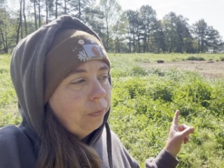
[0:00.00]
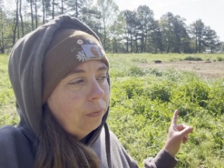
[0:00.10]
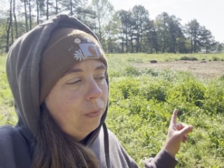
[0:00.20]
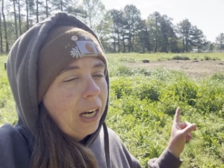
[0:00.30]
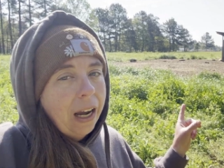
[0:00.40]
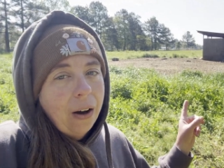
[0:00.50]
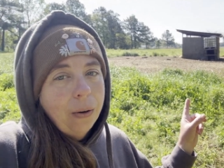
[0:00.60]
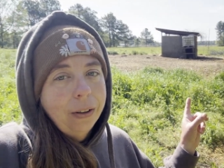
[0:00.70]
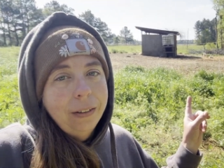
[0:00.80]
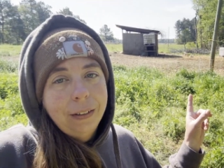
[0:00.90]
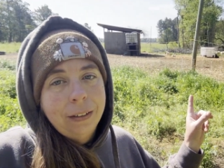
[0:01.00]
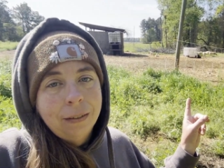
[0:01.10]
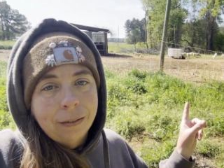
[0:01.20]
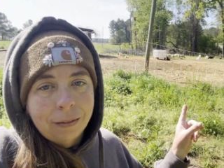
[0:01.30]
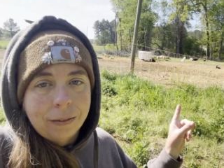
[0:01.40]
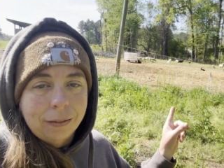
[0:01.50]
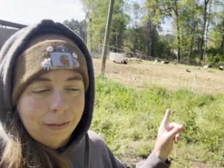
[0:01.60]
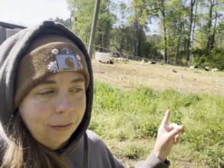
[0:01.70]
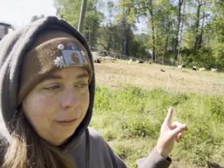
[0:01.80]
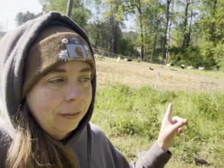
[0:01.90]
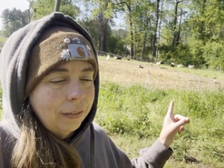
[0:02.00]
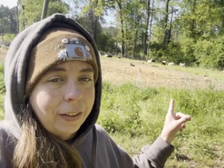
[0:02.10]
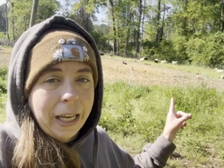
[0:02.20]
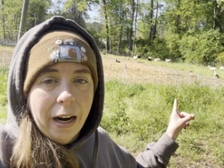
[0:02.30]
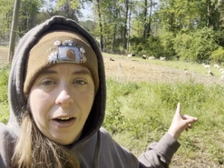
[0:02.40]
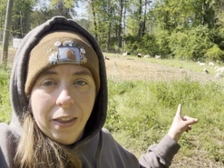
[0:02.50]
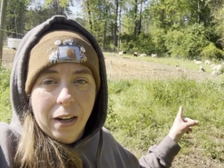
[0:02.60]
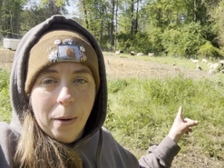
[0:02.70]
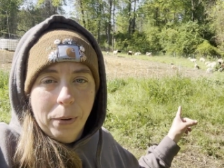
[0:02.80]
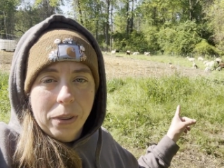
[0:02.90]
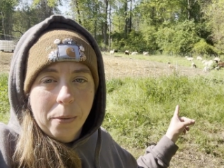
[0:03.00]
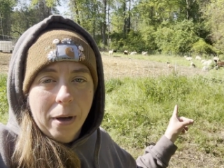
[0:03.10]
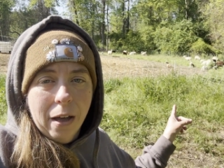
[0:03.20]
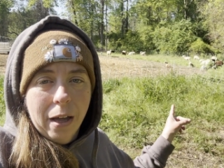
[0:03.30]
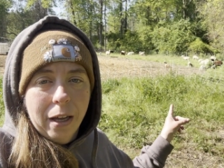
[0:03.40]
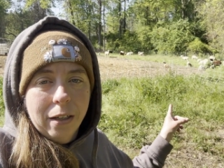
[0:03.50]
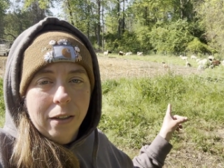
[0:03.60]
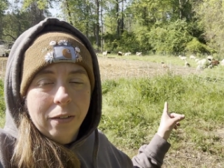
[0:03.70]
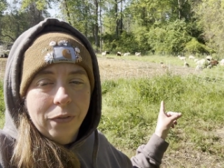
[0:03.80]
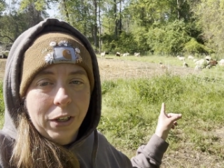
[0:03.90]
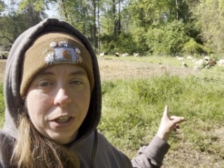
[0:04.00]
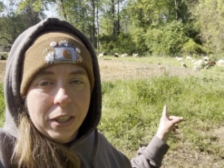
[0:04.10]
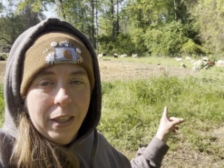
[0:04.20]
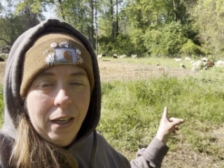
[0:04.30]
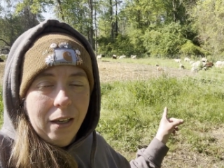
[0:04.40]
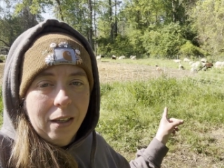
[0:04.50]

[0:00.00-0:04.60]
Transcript: Now, the area that I put them on first thing